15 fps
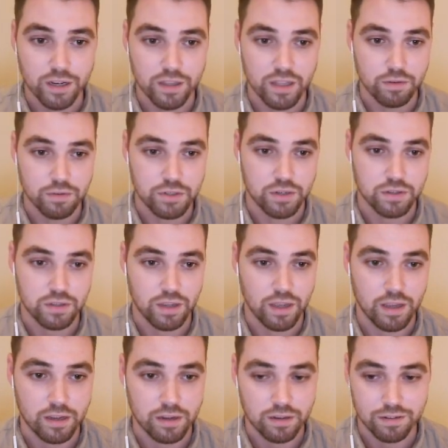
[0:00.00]
and that was just
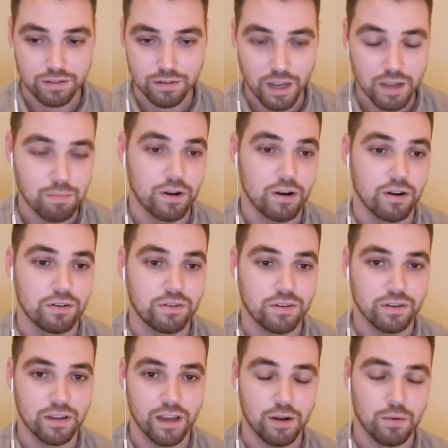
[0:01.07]
a nightmare
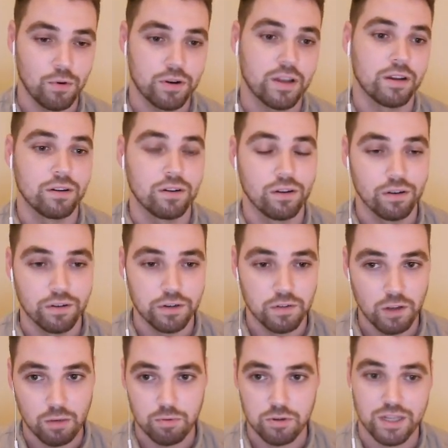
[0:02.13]
to get working on
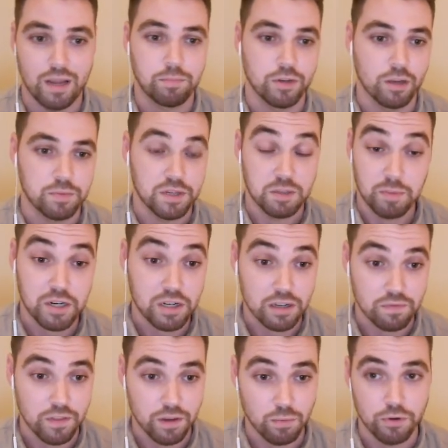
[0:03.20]
developers' laptops, especially
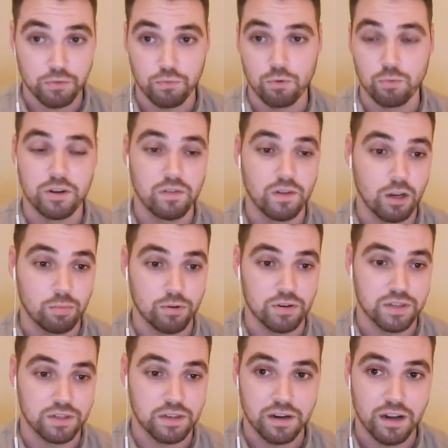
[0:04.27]
if they weren't Ruby
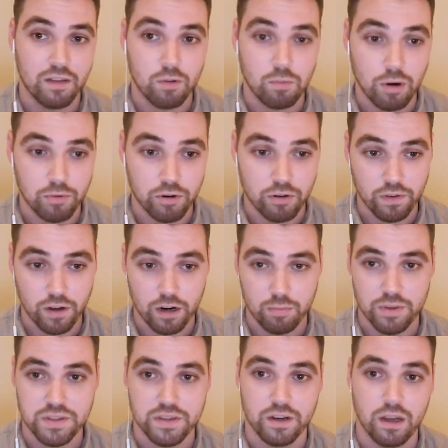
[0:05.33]
developers and didn't have a proper
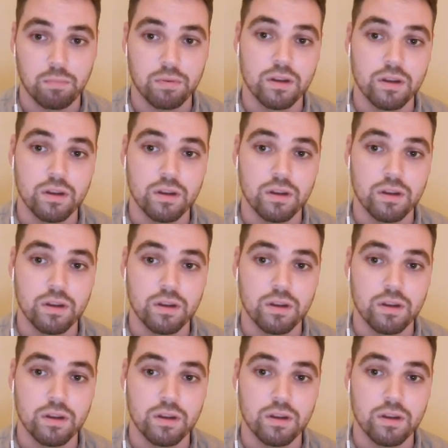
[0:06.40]
environment set up.